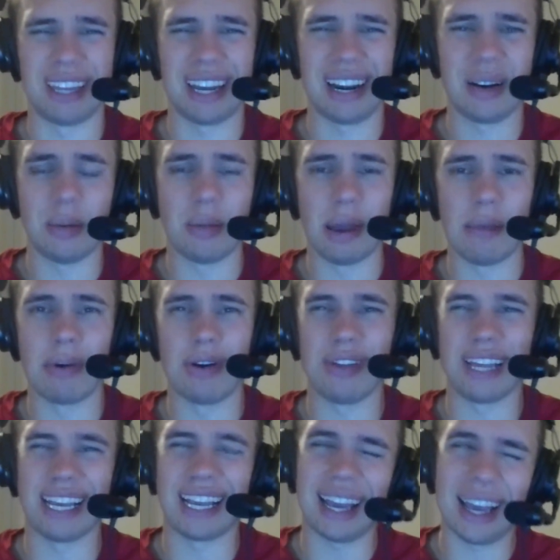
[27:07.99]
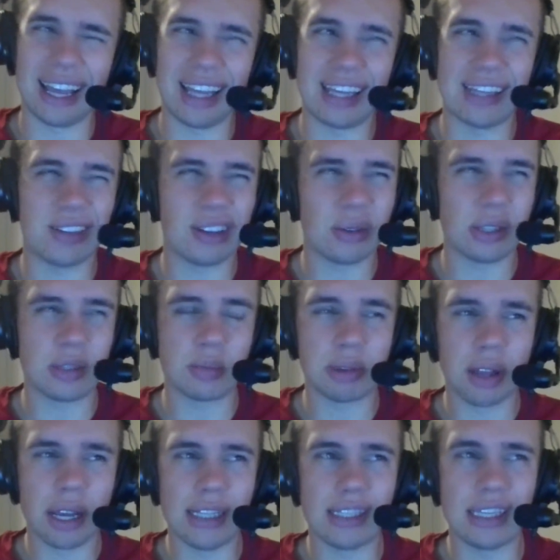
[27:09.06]
But then I remembered, like, he's
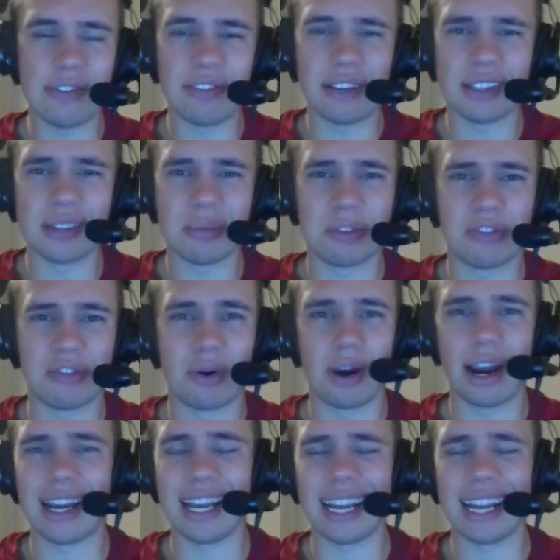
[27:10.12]
played defensive before.